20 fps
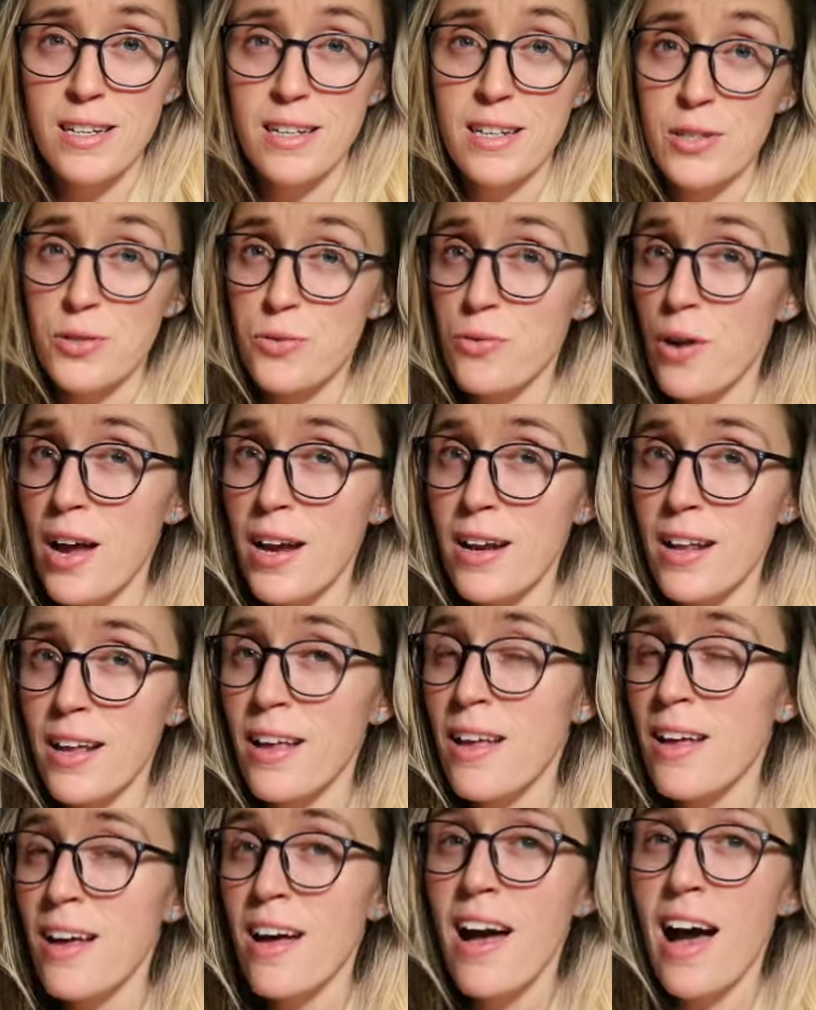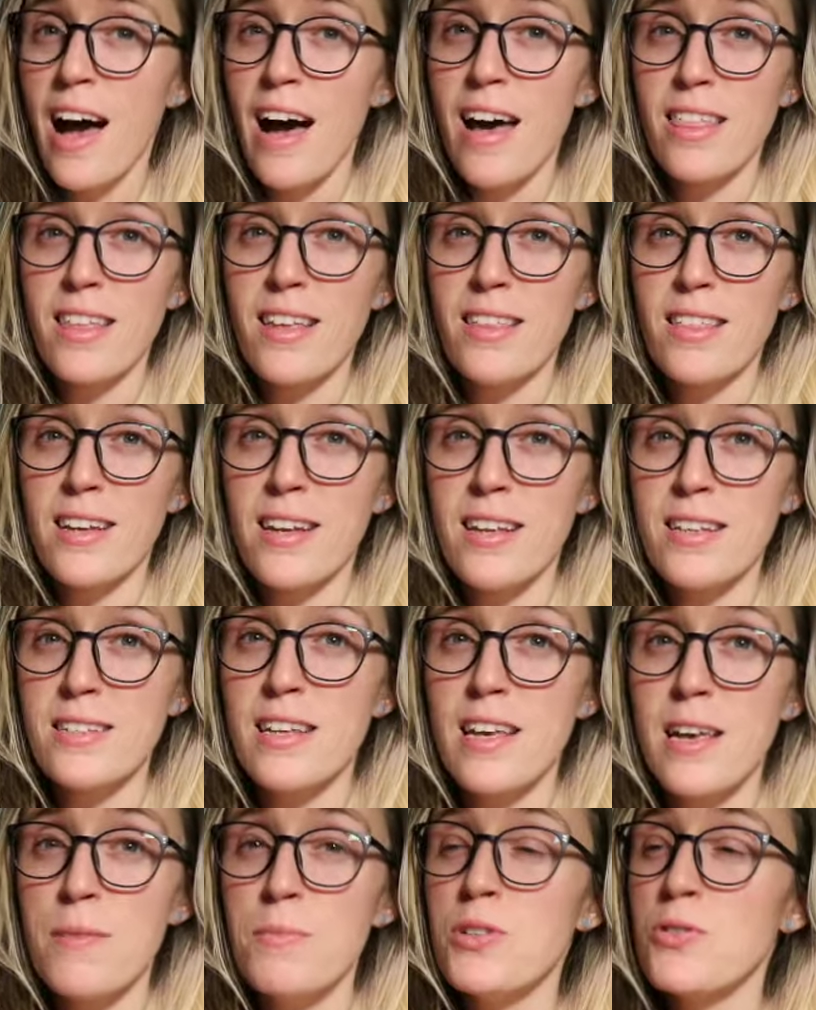in his writing. I think that his
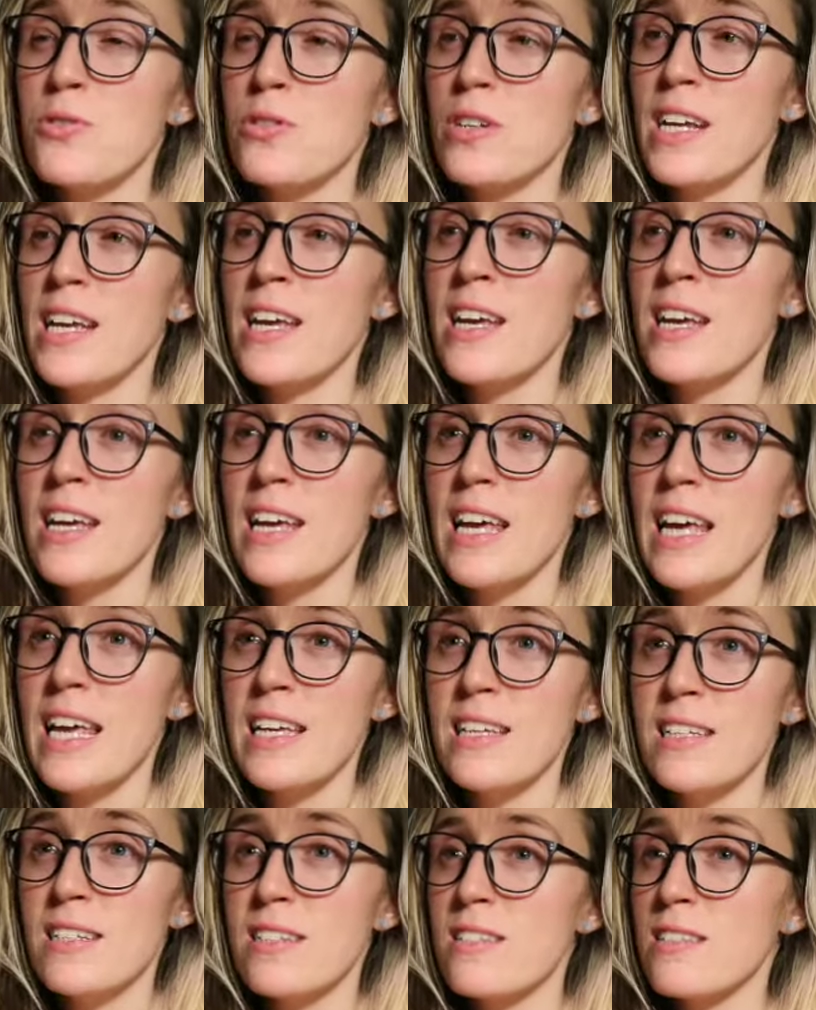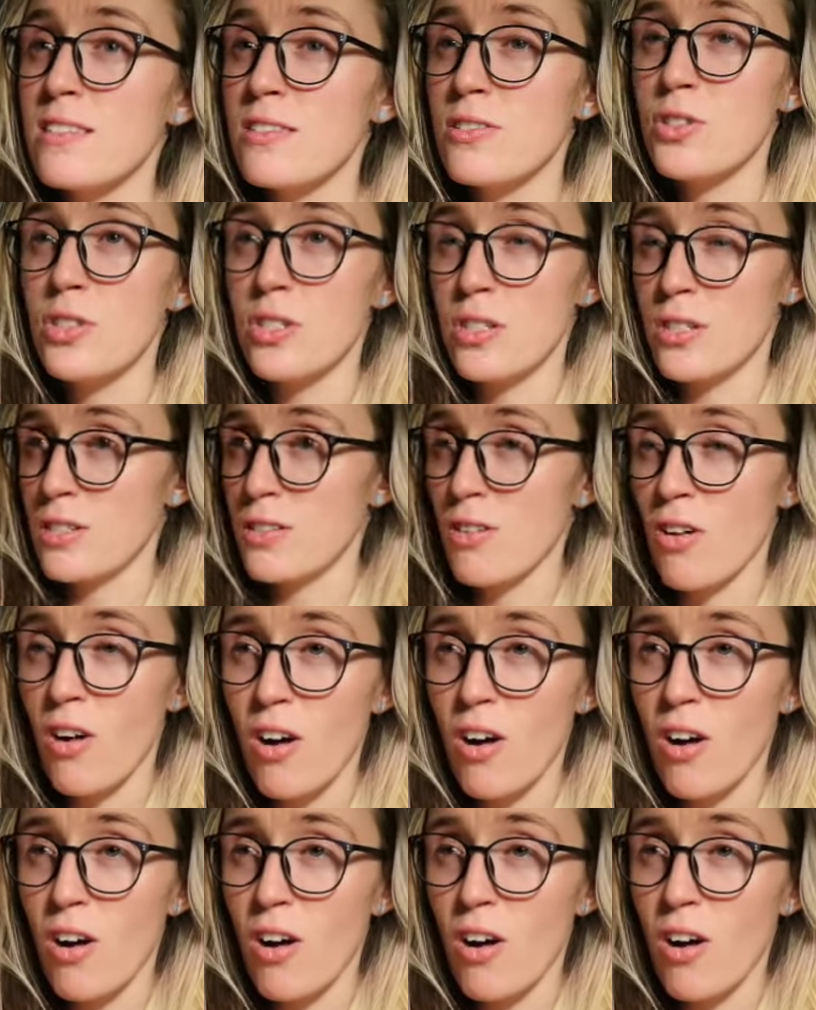imagery is just